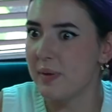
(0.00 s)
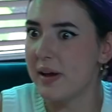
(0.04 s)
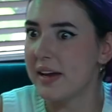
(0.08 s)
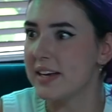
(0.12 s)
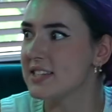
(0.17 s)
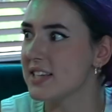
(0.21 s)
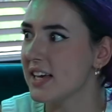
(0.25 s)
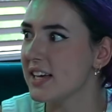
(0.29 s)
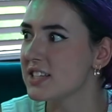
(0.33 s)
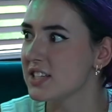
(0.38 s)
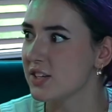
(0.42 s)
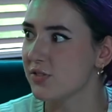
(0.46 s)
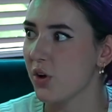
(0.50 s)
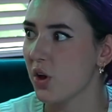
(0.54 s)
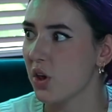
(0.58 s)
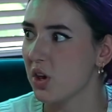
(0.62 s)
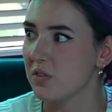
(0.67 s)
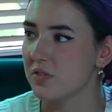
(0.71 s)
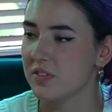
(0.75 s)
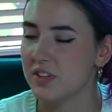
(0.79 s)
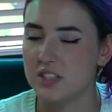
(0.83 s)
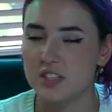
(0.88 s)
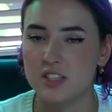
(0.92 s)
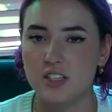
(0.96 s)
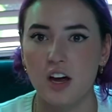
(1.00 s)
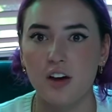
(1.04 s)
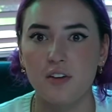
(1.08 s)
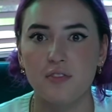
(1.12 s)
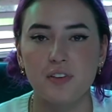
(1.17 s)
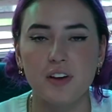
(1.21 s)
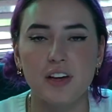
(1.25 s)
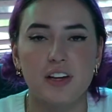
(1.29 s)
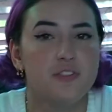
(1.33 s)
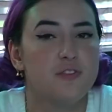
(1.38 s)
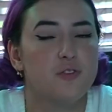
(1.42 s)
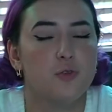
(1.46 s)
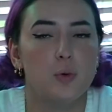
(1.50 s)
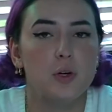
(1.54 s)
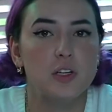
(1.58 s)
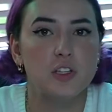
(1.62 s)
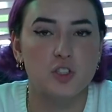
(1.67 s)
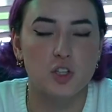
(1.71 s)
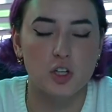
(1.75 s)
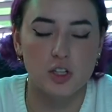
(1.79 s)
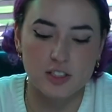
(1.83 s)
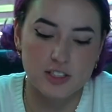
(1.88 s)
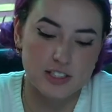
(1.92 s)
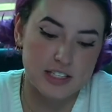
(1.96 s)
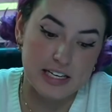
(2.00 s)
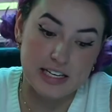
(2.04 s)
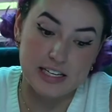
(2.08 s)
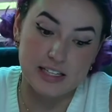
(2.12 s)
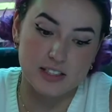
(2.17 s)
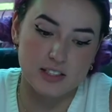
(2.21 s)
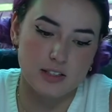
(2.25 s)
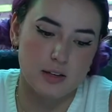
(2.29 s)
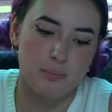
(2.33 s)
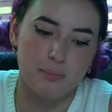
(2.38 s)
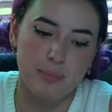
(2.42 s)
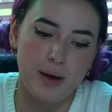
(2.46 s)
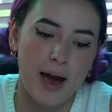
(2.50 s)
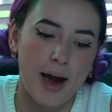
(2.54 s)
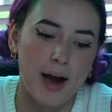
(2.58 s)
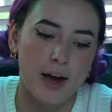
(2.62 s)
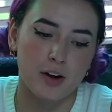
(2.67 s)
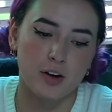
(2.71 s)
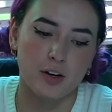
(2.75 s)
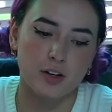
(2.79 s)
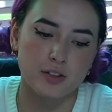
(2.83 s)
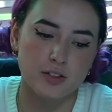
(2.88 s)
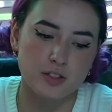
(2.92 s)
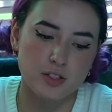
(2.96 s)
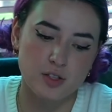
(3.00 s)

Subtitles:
sense of all of this stuff if we start seeing some patterns.